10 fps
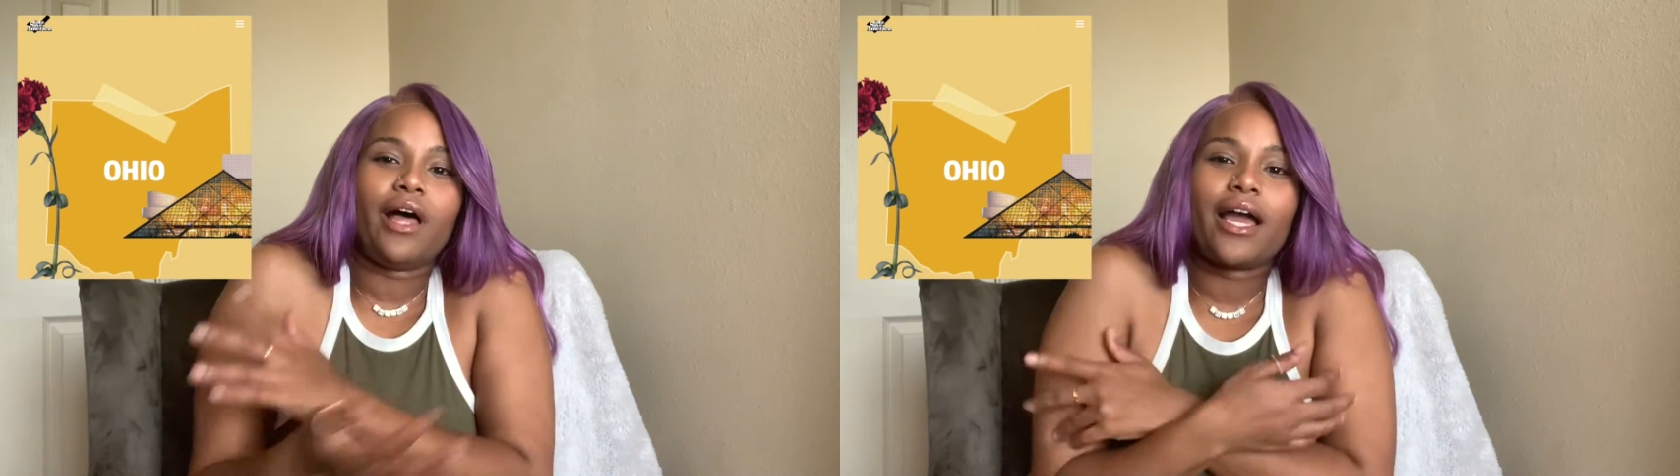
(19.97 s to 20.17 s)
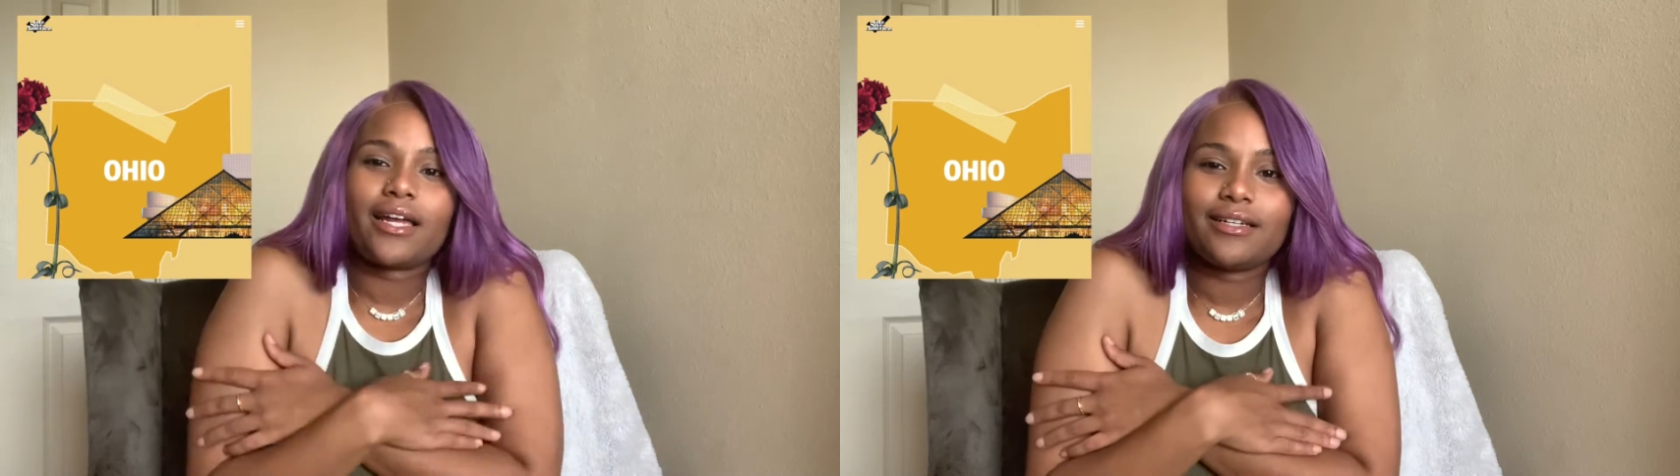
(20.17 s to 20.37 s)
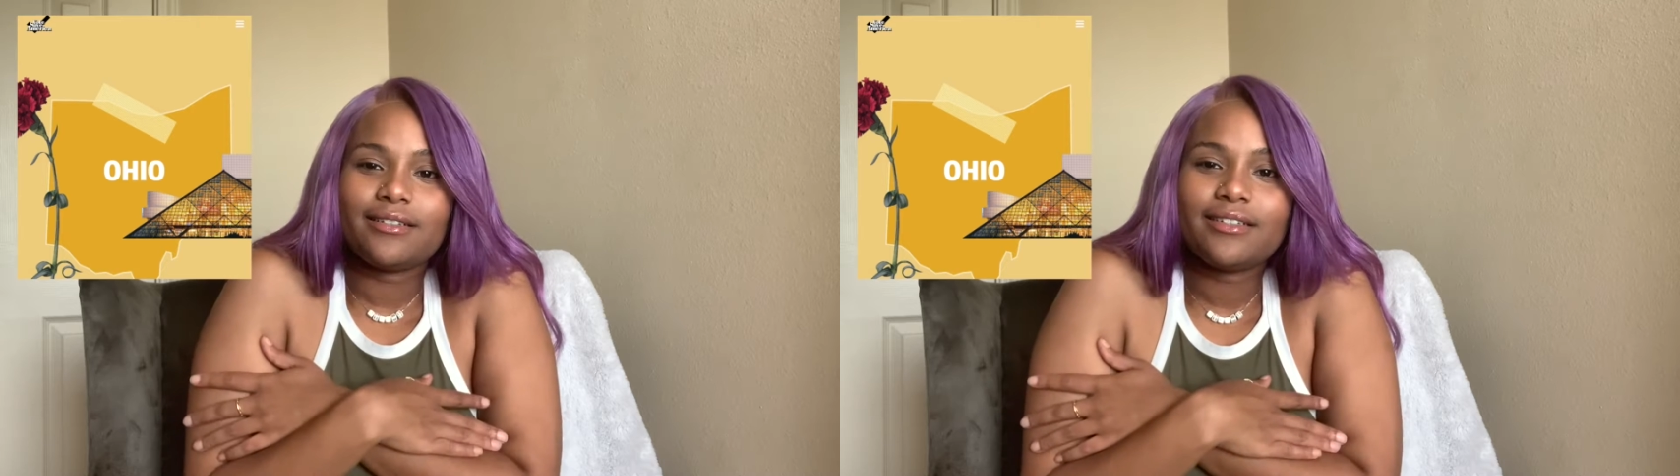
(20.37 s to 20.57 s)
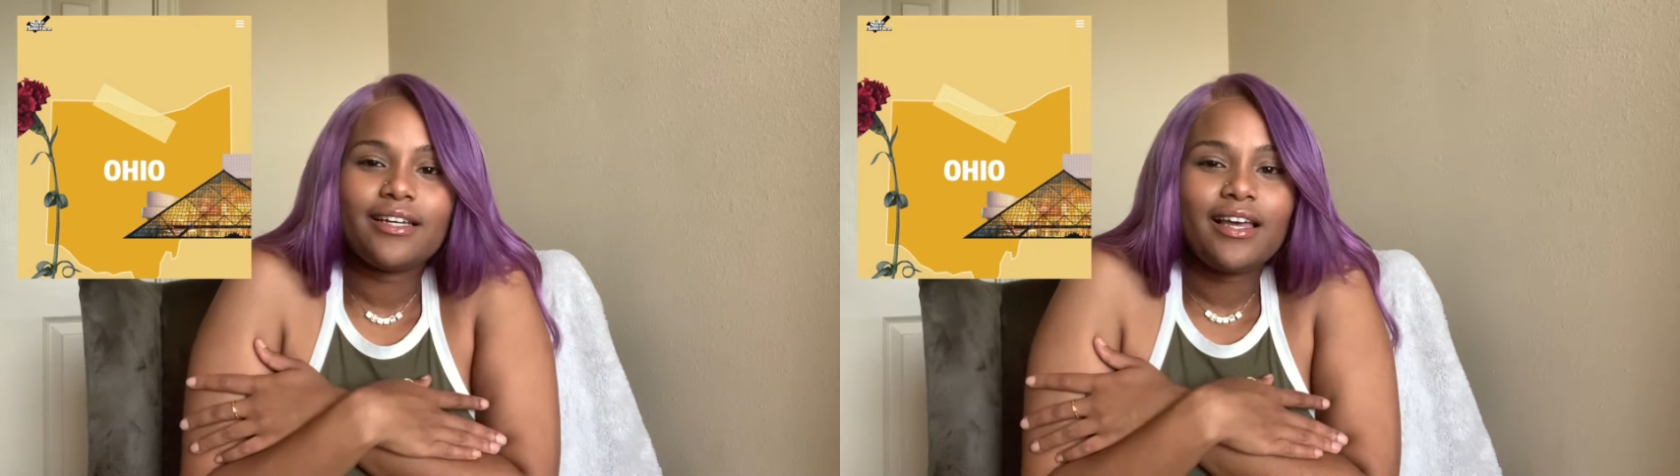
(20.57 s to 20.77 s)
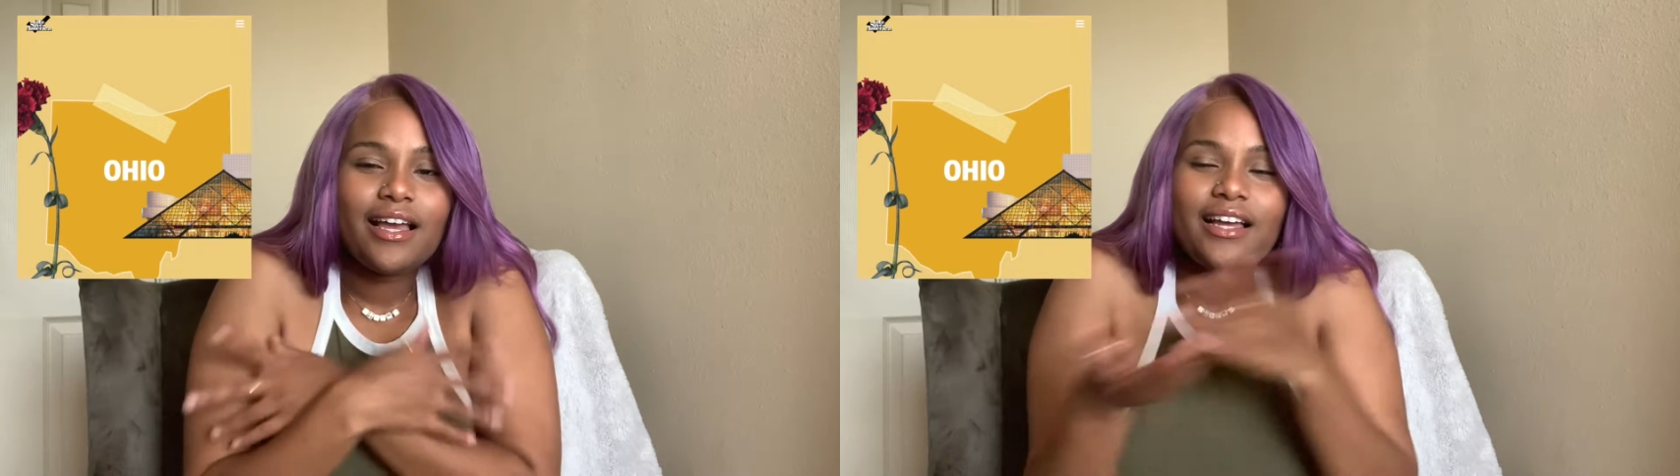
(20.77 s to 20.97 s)
Like,
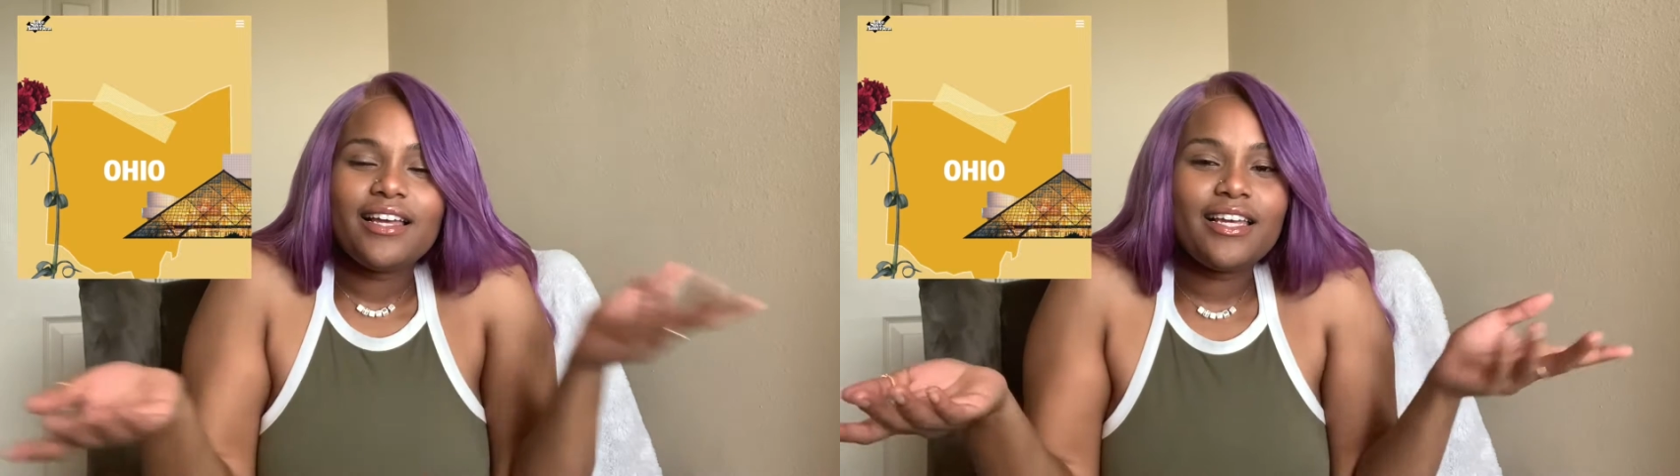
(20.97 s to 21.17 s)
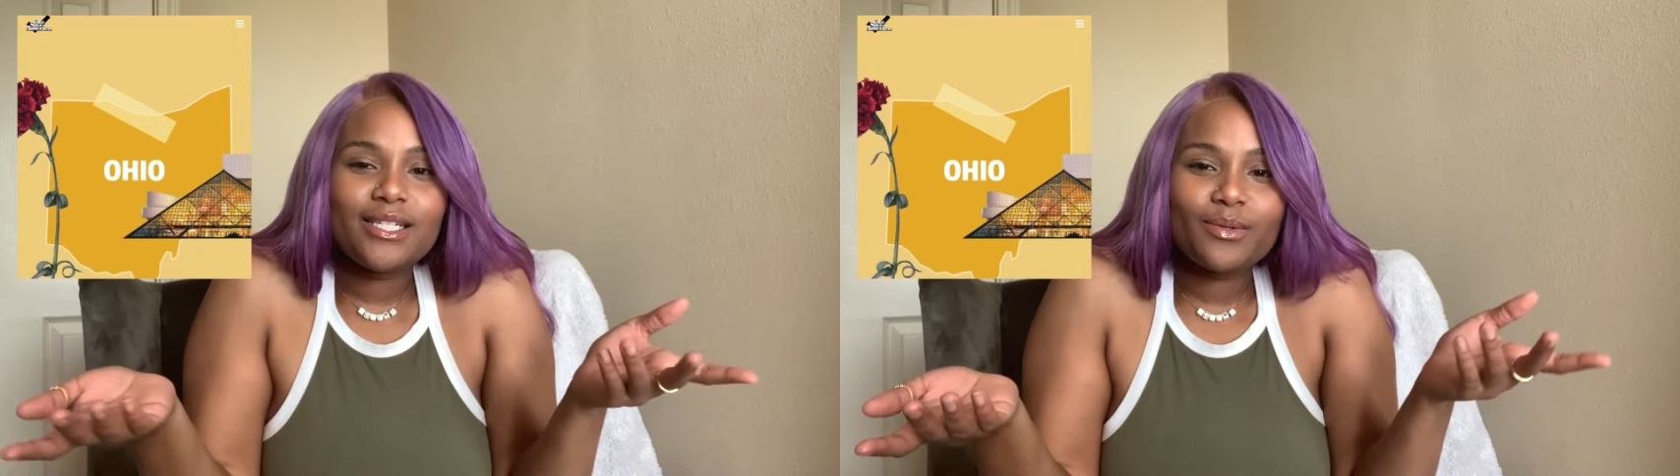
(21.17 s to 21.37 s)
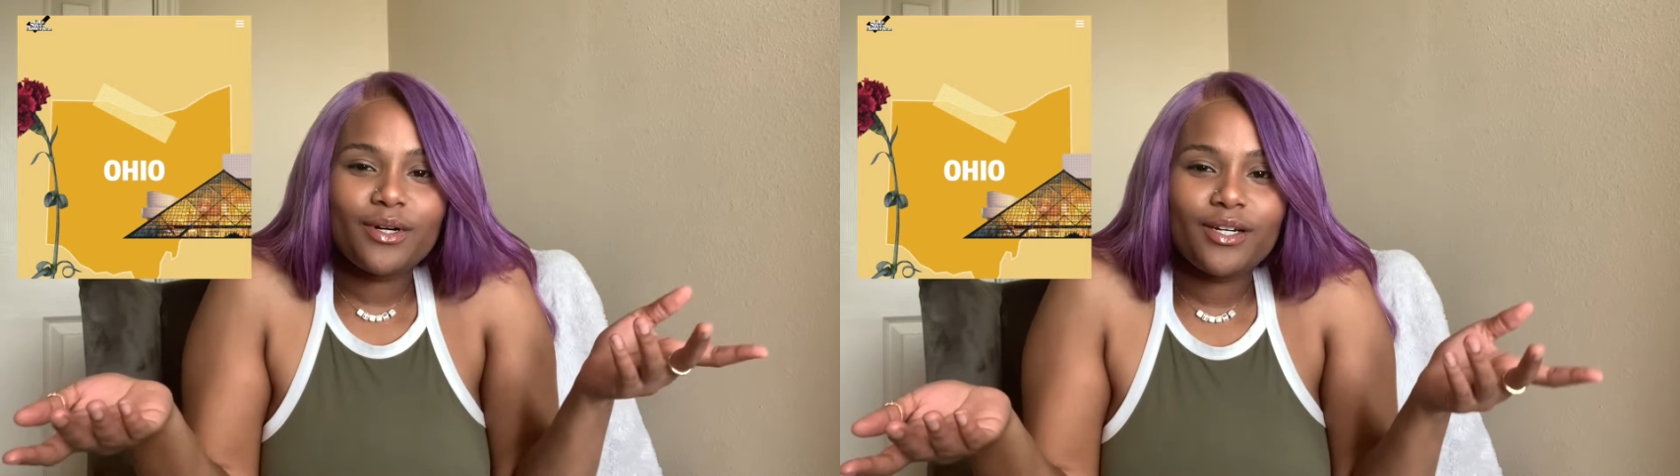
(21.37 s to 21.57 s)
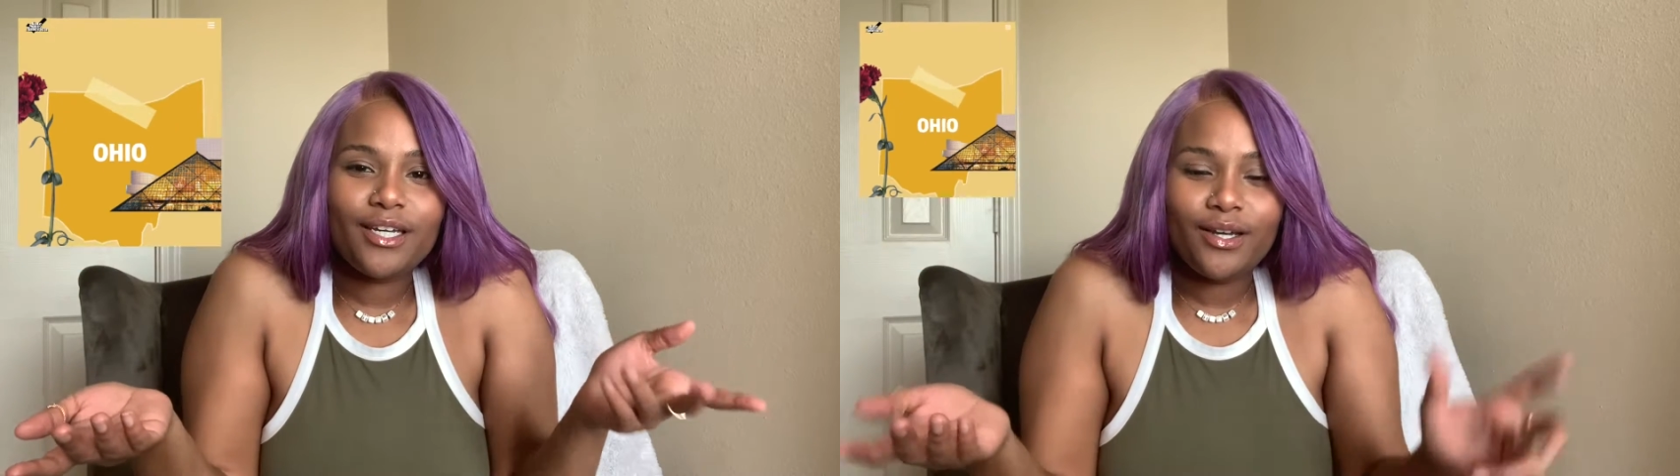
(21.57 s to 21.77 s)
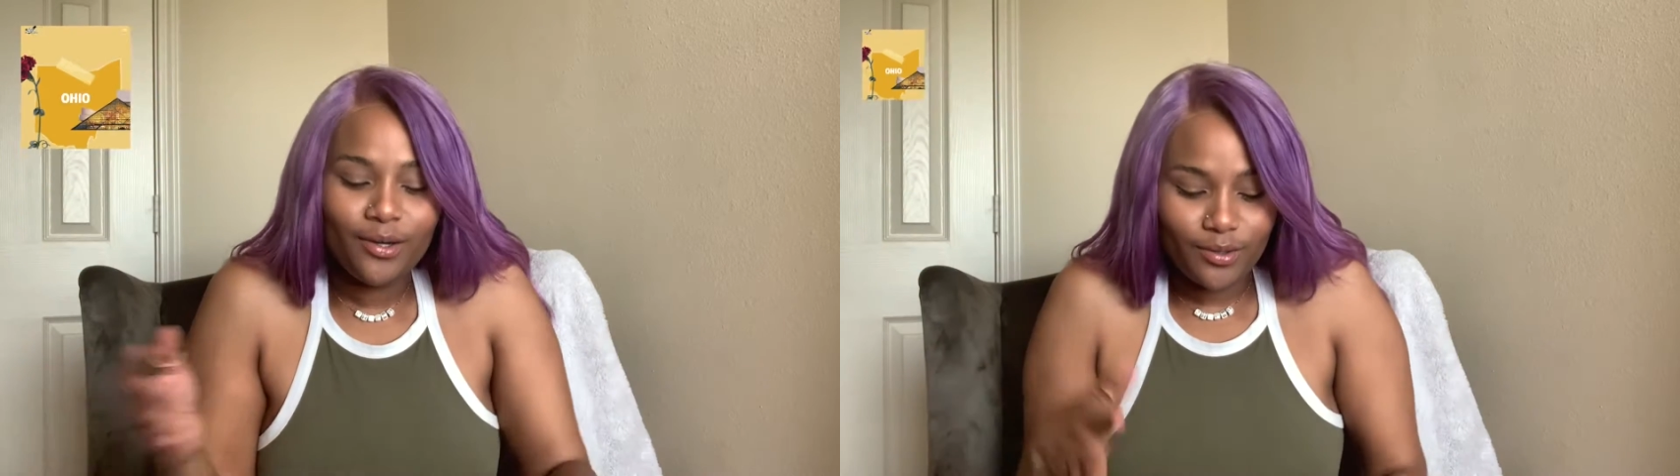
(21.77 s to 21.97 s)
it's
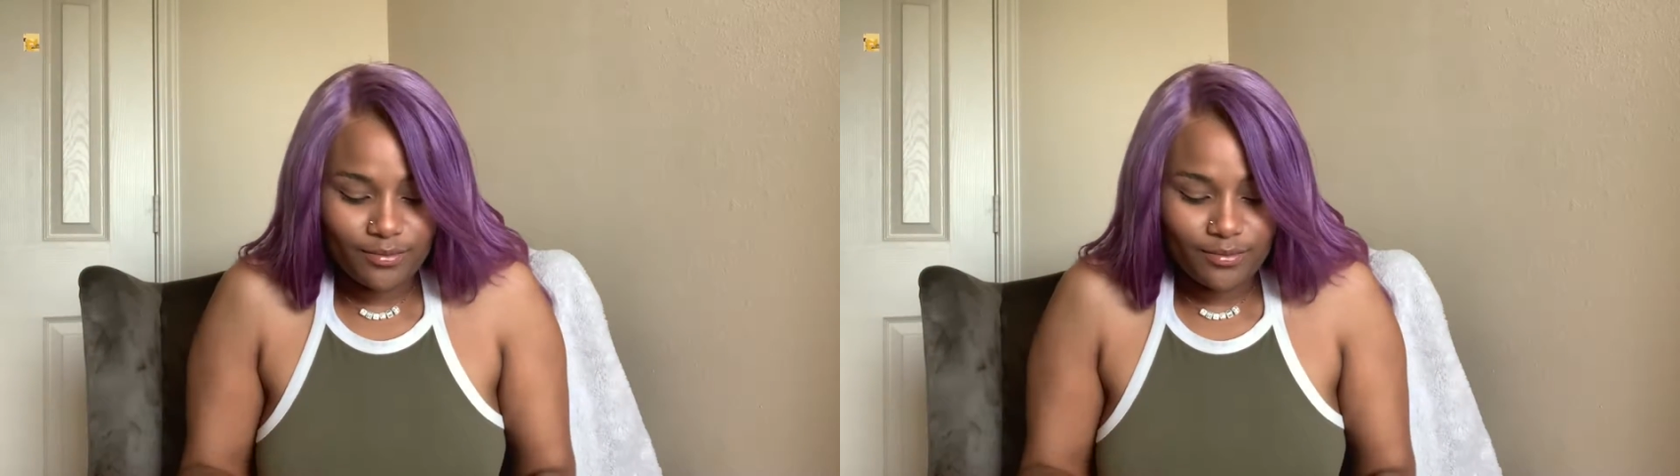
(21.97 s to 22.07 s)
real cute.